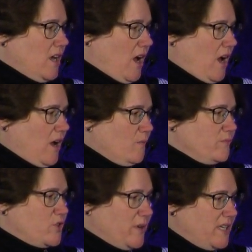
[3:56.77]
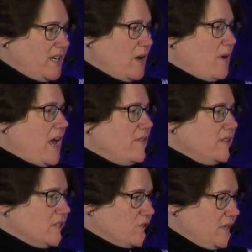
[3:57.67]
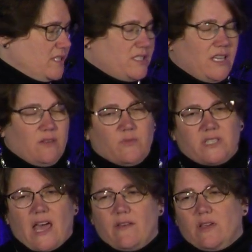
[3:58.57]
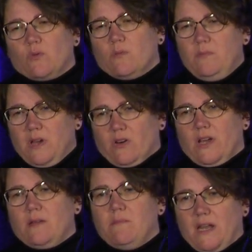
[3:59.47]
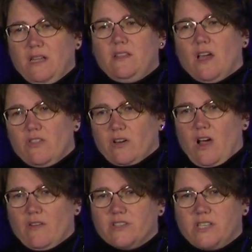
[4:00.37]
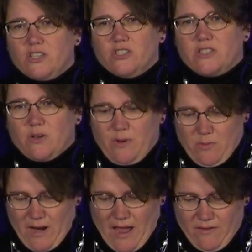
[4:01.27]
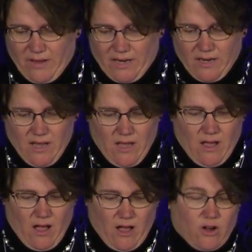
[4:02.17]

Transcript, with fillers: um, Doreen and I were having, that Doreen's team was having, were mirroring many of the other conversations that we were having uh,